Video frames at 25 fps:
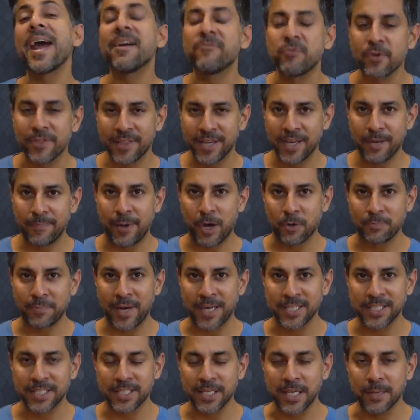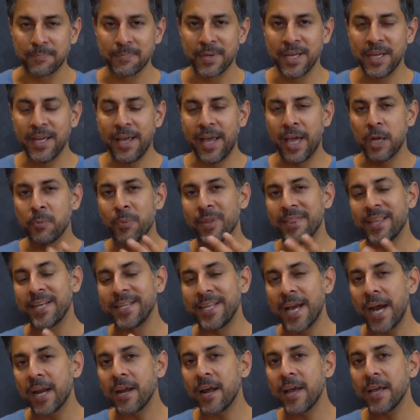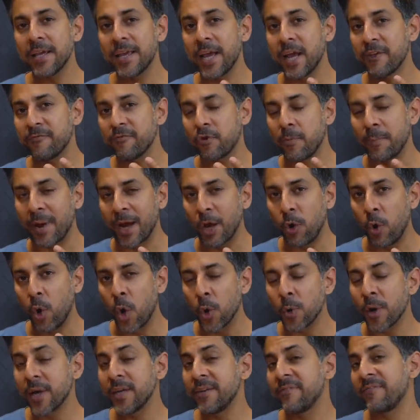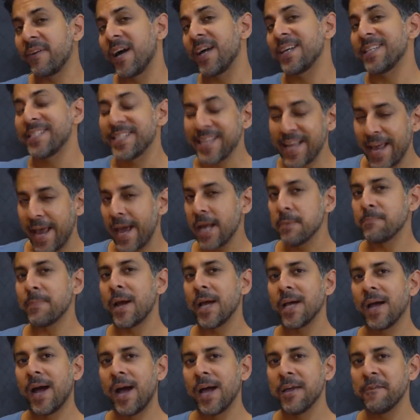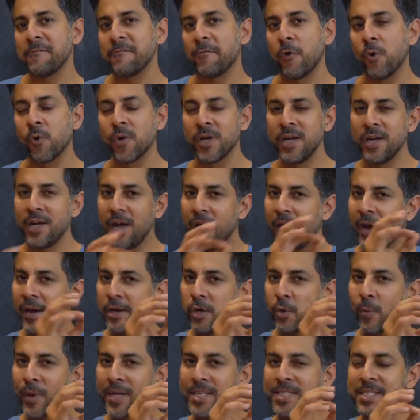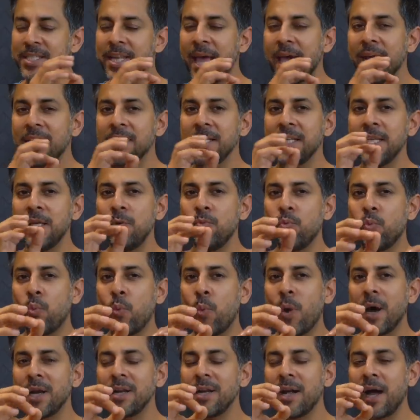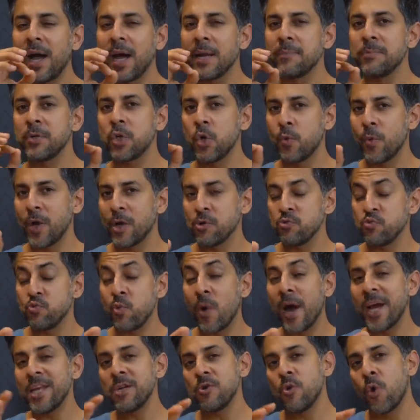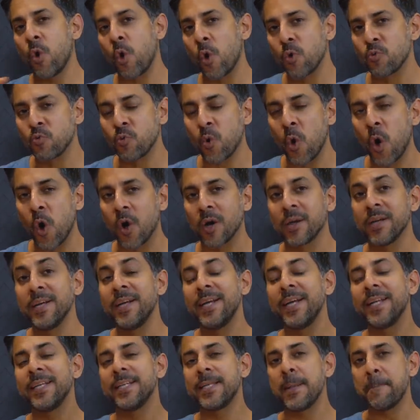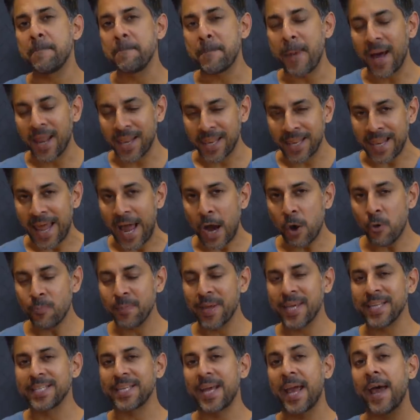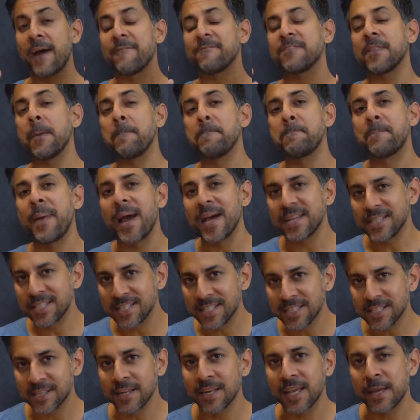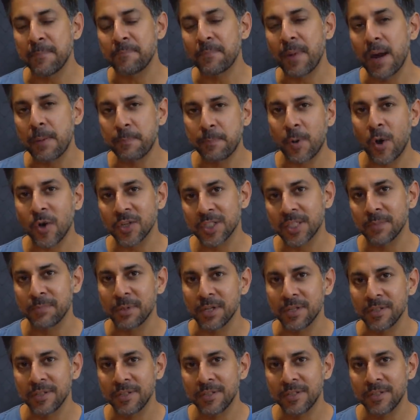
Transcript: everything about my sleep. And with the data I get from my Oura device and my iPhone, I know exactly what I'm doing right or wrong to allow me to have the best sleep possible.